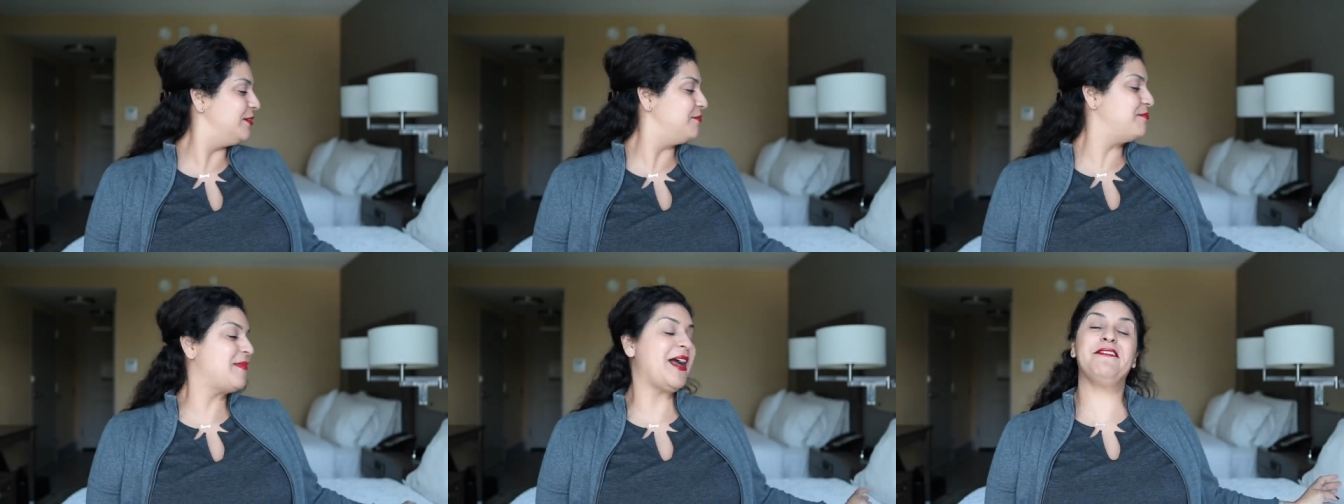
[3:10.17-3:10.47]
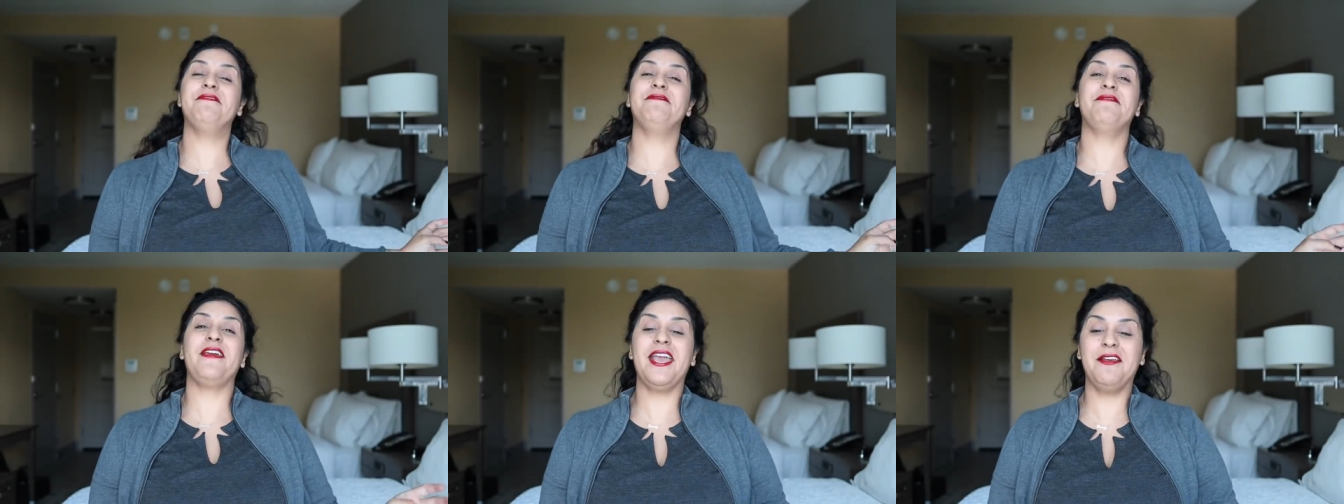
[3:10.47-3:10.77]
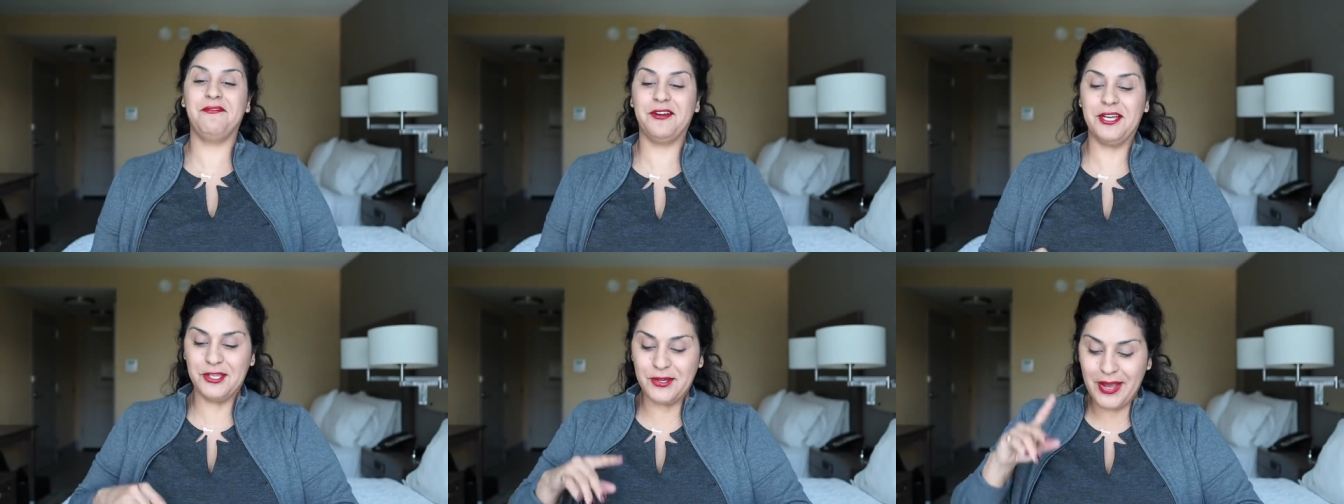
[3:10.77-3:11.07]
My
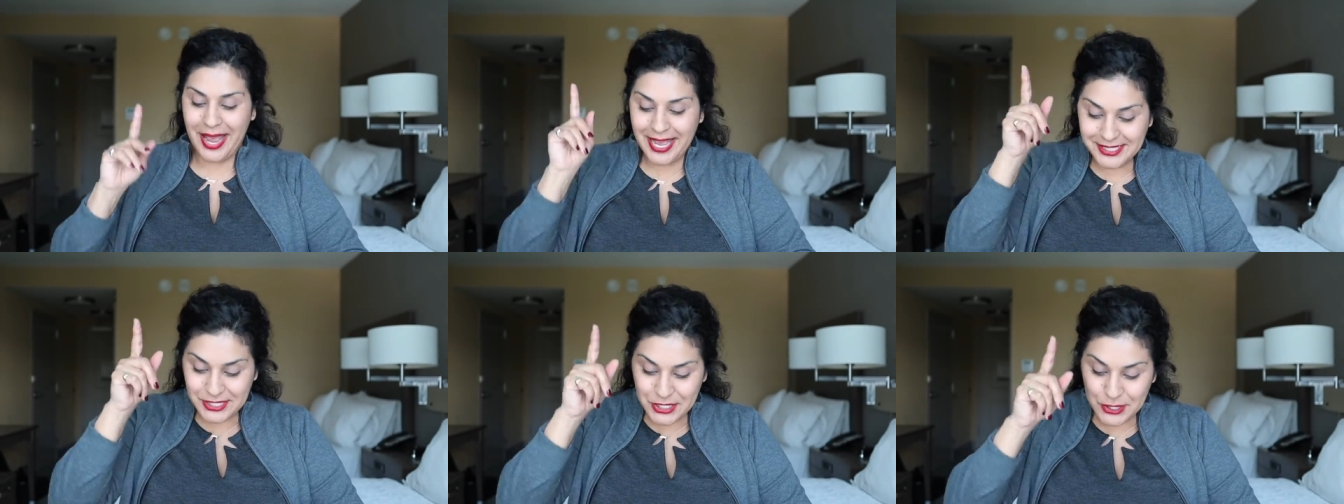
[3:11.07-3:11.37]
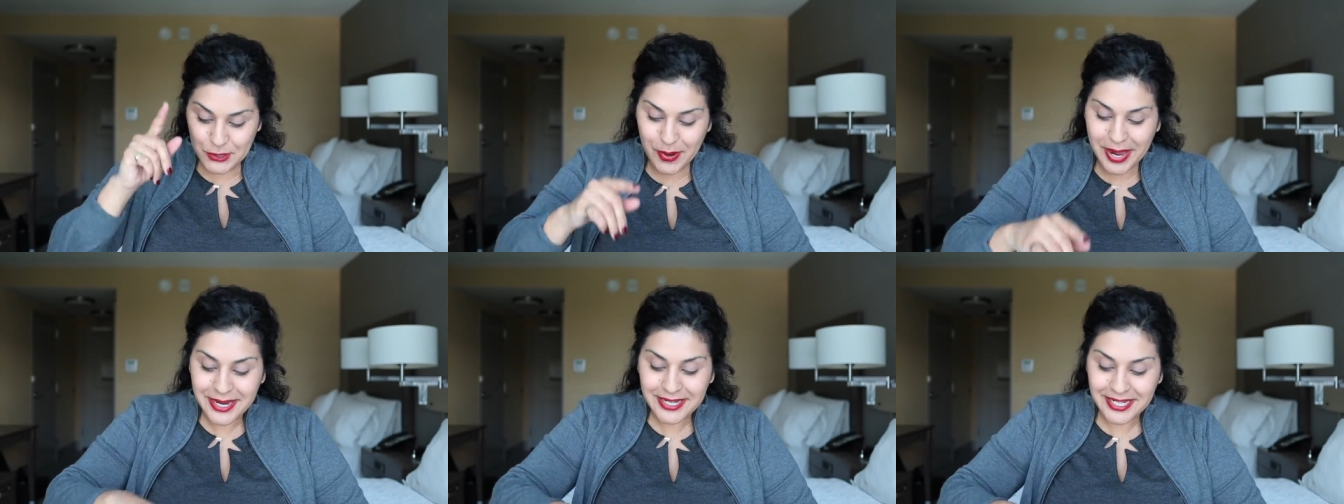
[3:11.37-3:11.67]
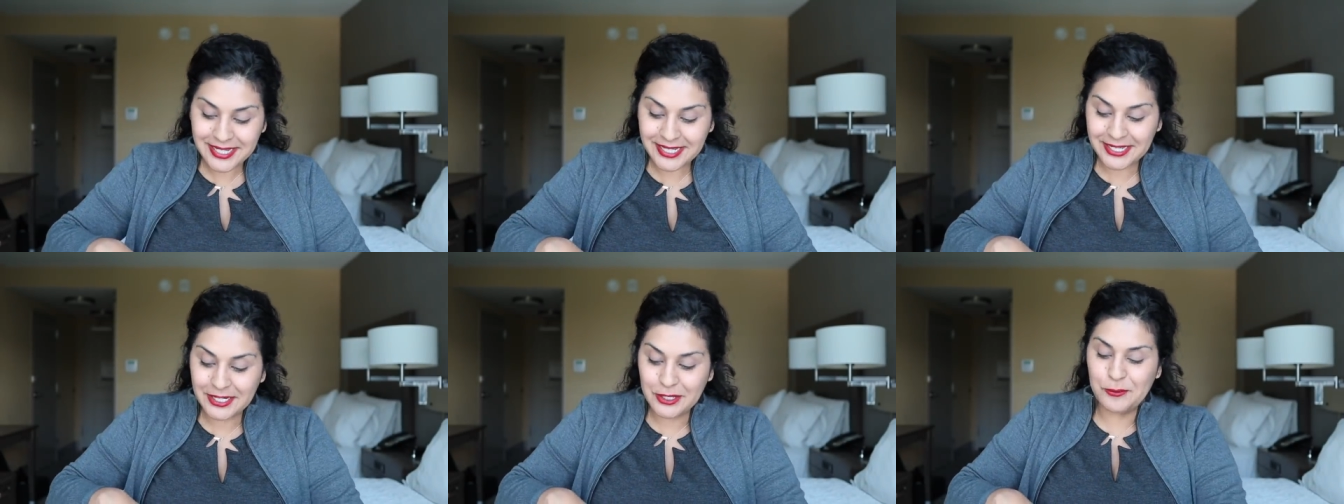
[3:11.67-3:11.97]
favorite, you guys knew I
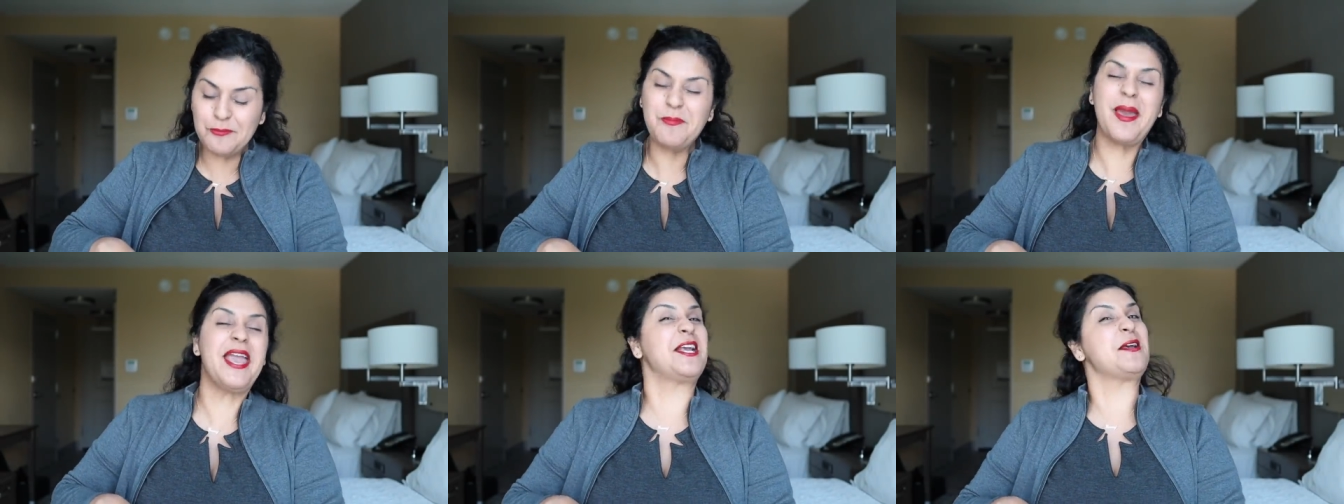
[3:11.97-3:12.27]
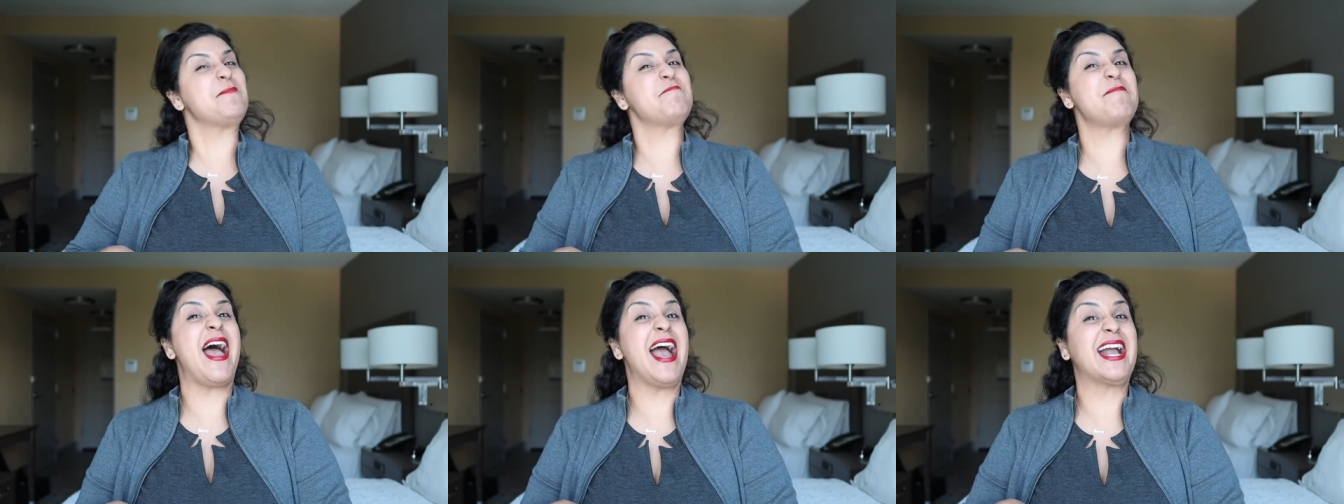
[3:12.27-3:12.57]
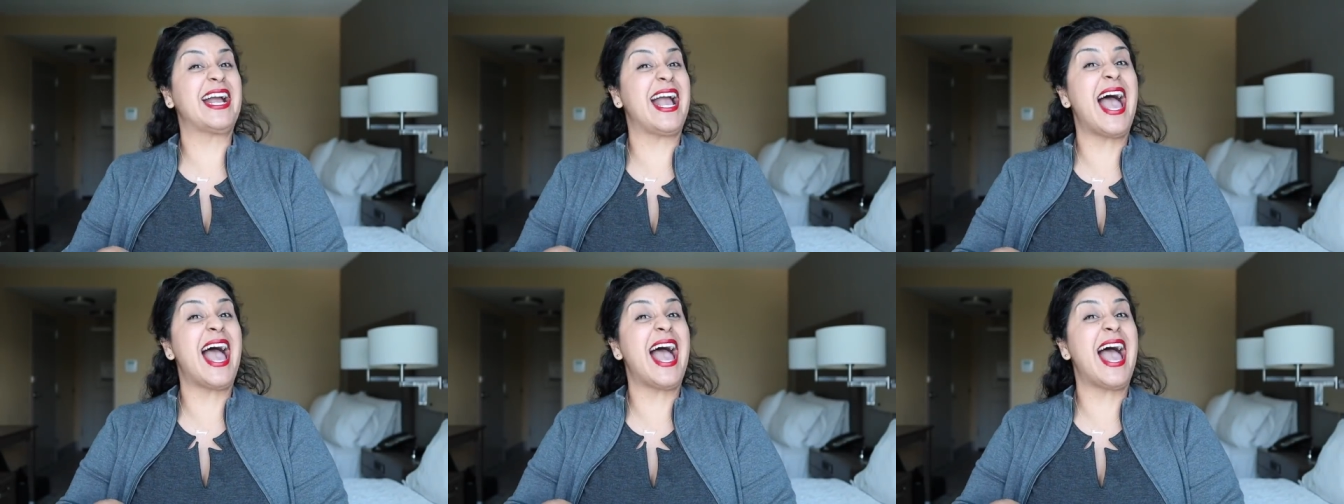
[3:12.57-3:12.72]
needed a new makeup bag.